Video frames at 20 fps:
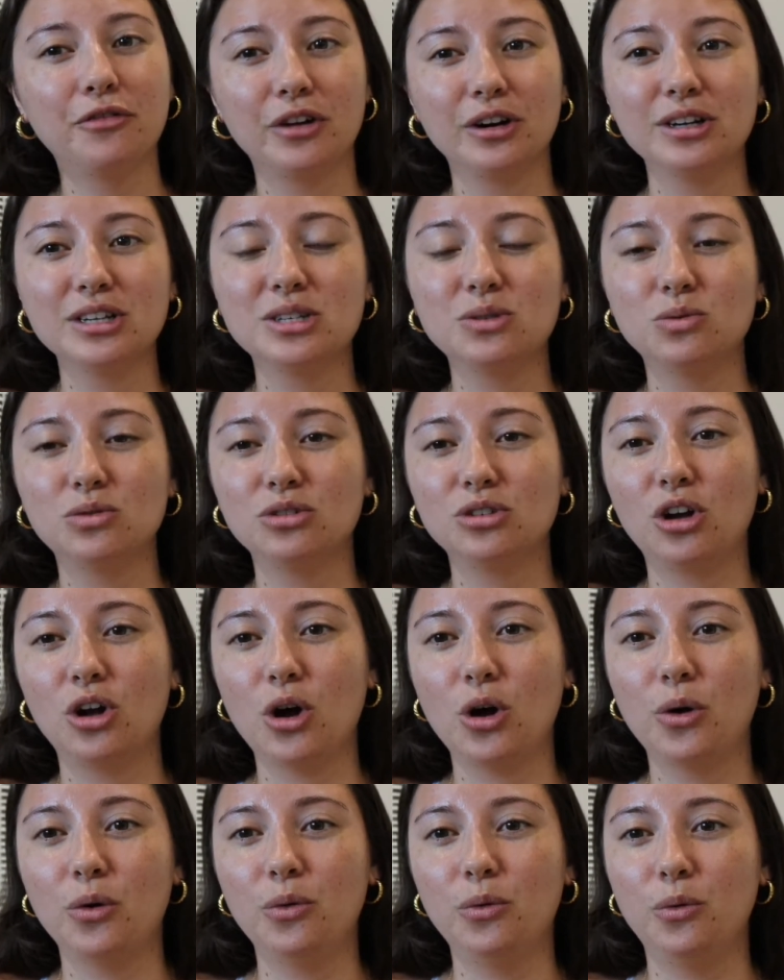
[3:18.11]
First, we'll
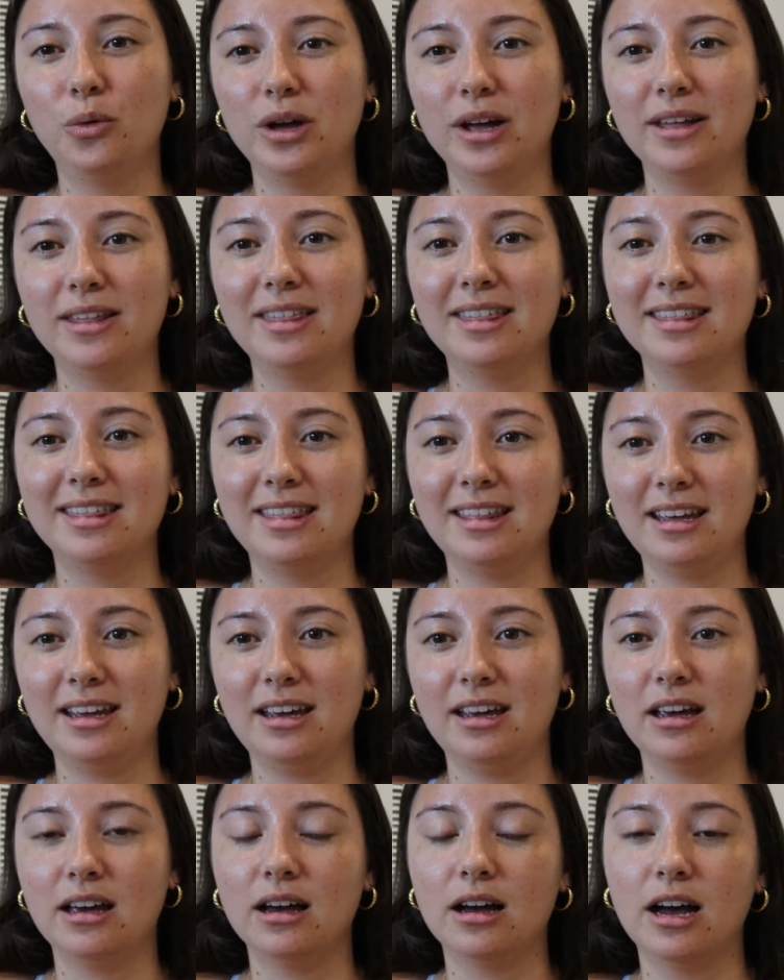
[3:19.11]
go with
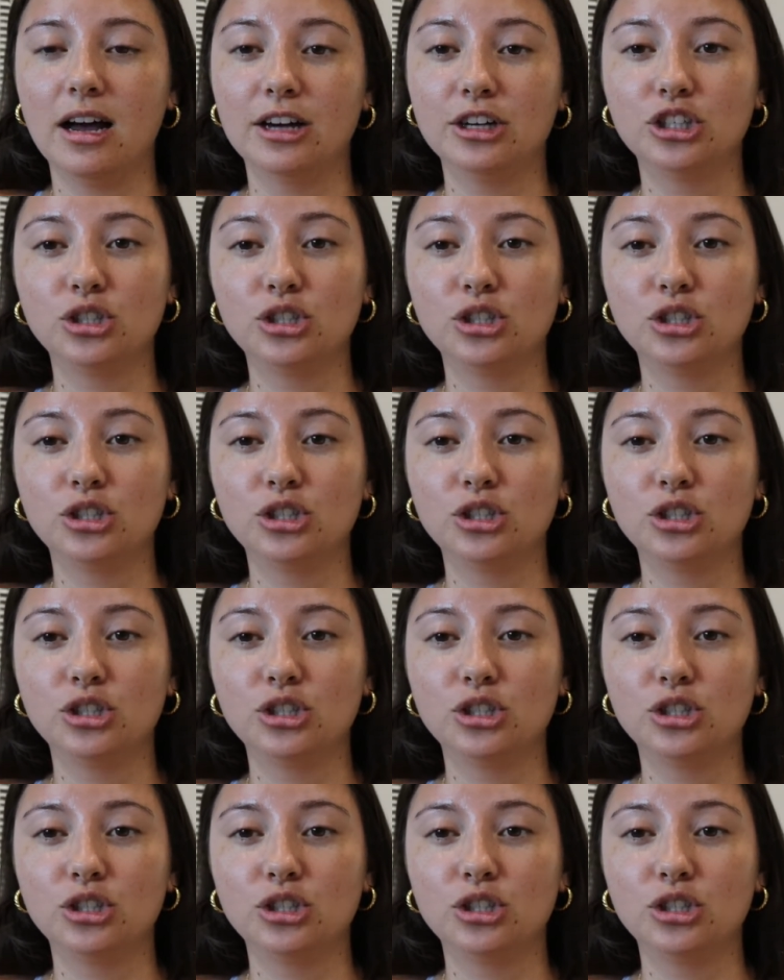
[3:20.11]
the uh,